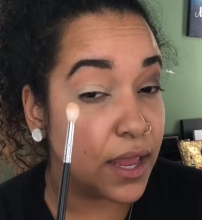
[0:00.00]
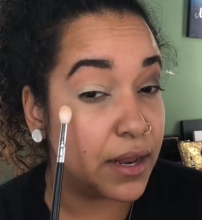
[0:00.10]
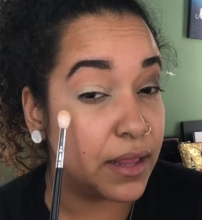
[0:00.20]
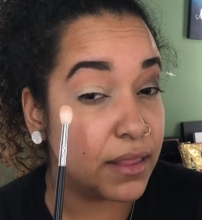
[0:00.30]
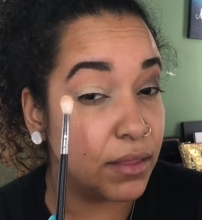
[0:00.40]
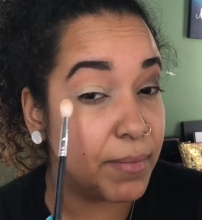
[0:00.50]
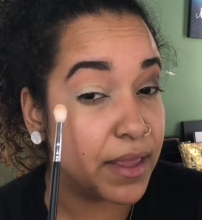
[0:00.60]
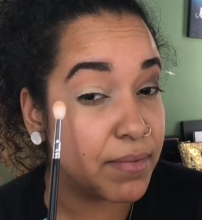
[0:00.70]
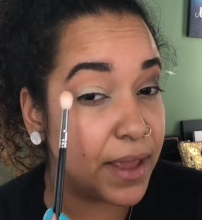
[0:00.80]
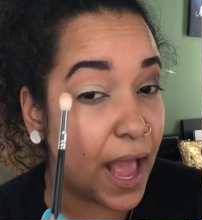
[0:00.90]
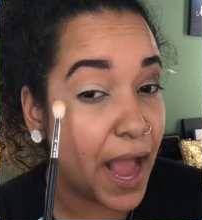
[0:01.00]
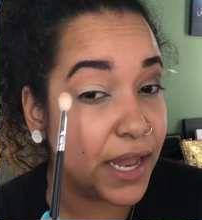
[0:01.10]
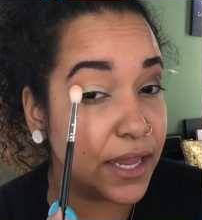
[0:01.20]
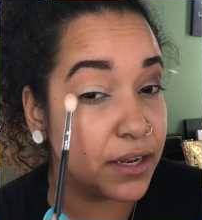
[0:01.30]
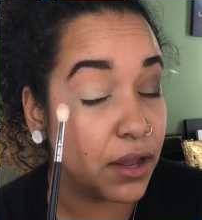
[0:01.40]
And it makes my
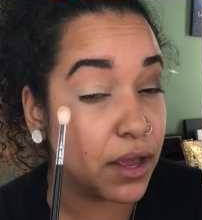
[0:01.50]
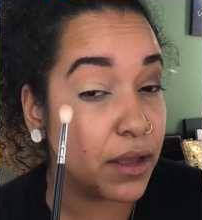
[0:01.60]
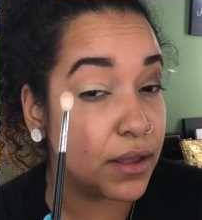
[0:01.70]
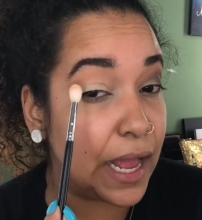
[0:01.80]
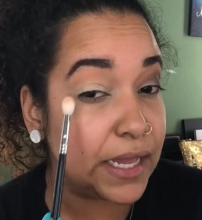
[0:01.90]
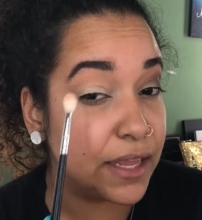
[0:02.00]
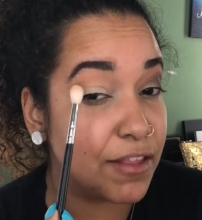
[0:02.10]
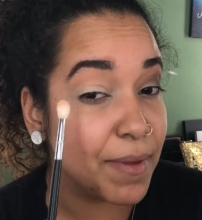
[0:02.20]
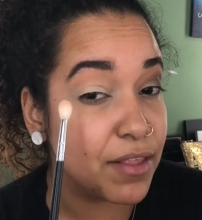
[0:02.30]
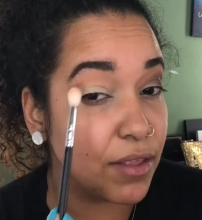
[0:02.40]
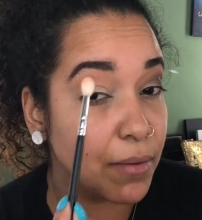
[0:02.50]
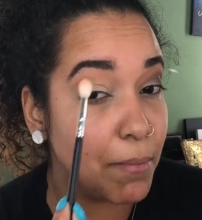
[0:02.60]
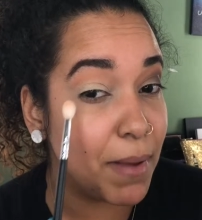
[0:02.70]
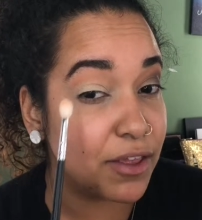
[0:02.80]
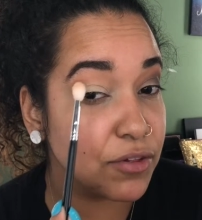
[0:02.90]
eyelid space look
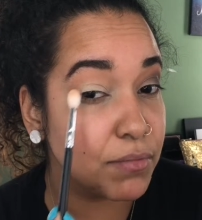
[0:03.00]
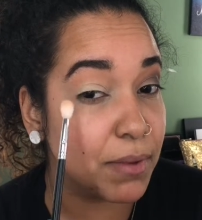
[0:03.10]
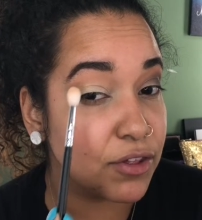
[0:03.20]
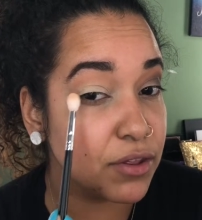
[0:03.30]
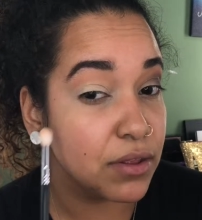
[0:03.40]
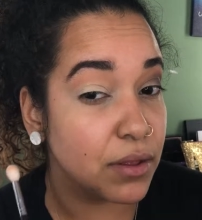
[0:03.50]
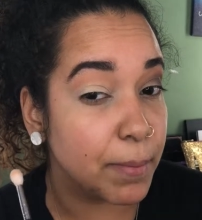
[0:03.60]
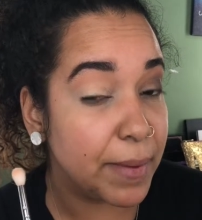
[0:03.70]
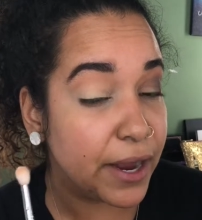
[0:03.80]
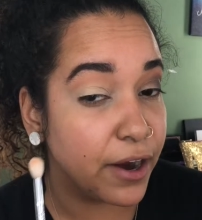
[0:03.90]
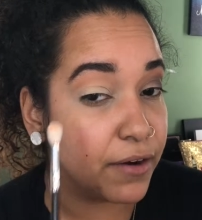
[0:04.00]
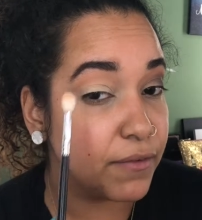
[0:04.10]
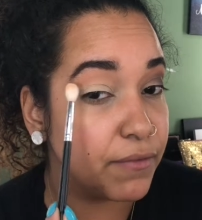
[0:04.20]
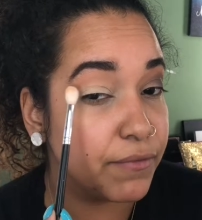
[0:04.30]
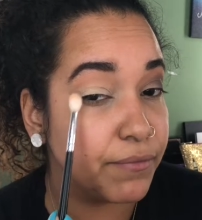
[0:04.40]
much, much bigger
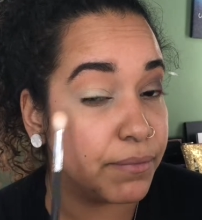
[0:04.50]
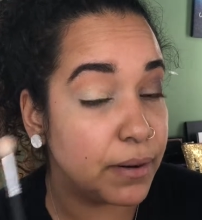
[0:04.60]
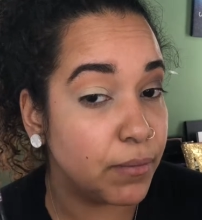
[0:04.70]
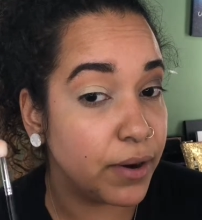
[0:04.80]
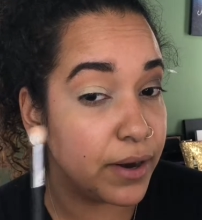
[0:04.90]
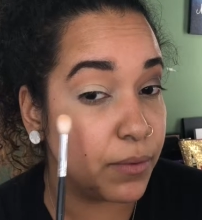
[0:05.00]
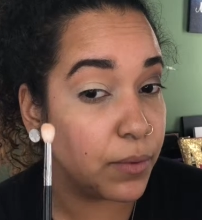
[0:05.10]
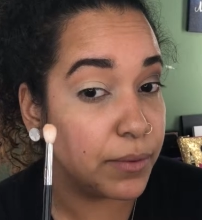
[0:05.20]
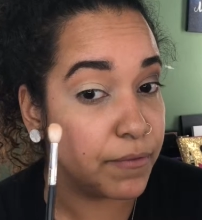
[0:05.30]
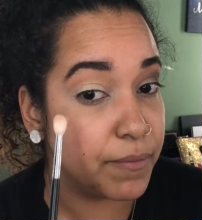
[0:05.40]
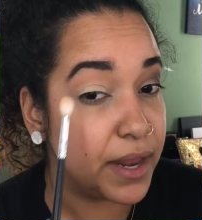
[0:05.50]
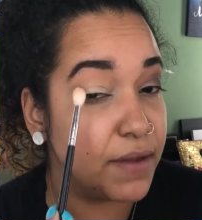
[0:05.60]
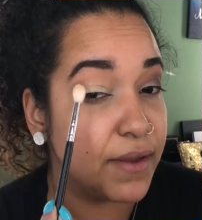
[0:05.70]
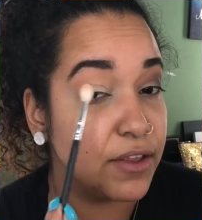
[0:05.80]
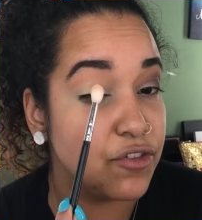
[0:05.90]
from where it would have been
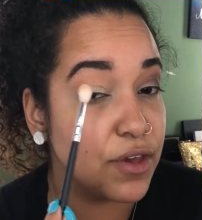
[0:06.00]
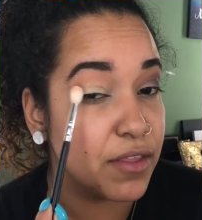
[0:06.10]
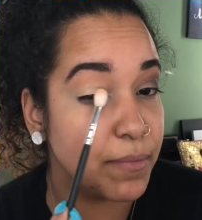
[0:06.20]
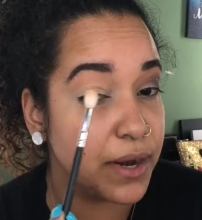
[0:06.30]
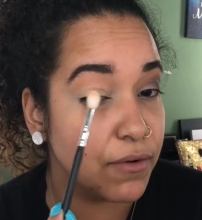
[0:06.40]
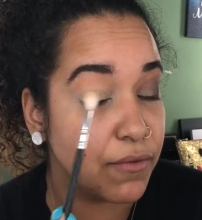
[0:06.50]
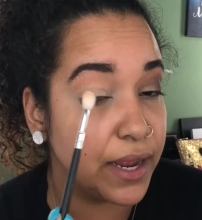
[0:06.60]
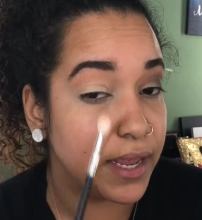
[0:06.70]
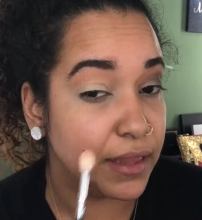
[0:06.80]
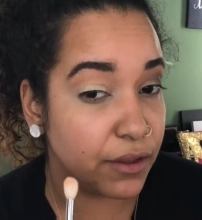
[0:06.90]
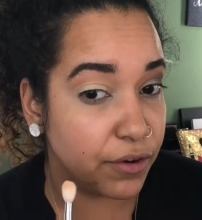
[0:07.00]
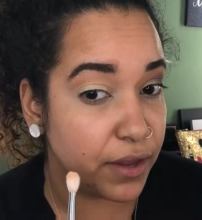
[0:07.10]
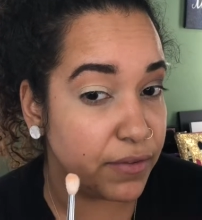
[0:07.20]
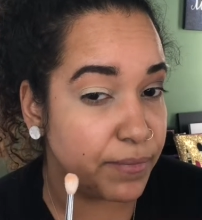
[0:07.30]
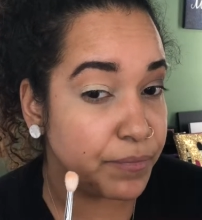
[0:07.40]
if I just put it right in the
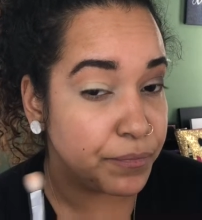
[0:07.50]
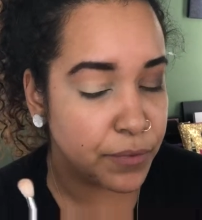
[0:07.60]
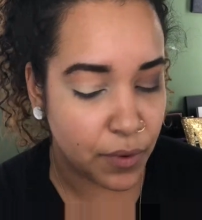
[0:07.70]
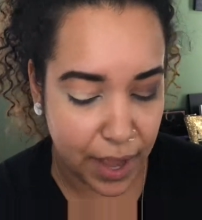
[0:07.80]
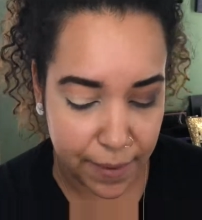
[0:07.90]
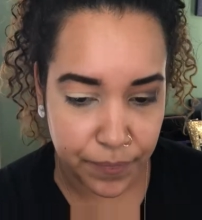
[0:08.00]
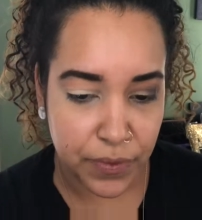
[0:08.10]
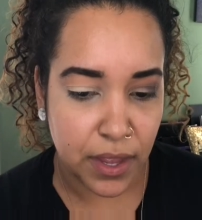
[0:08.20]
crease, okay?